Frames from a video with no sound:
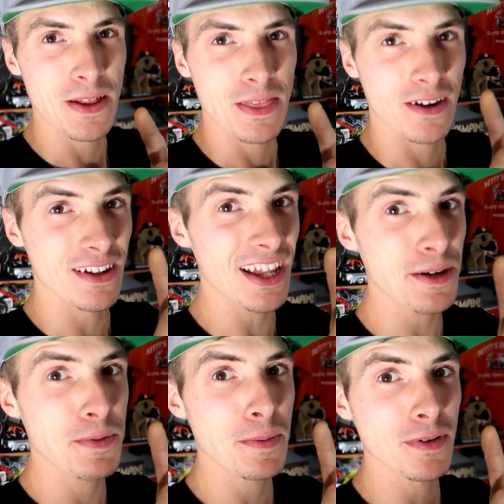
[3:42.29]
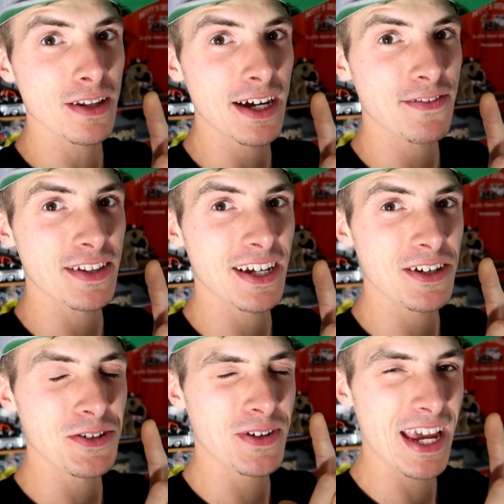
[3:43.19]
There are a lot of people in life that tell
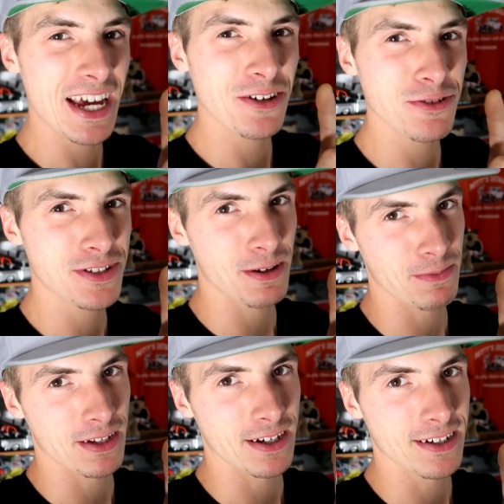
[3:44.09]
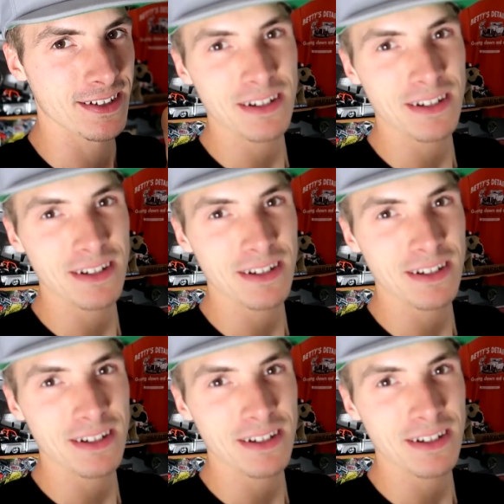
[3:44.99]
you you can't do something.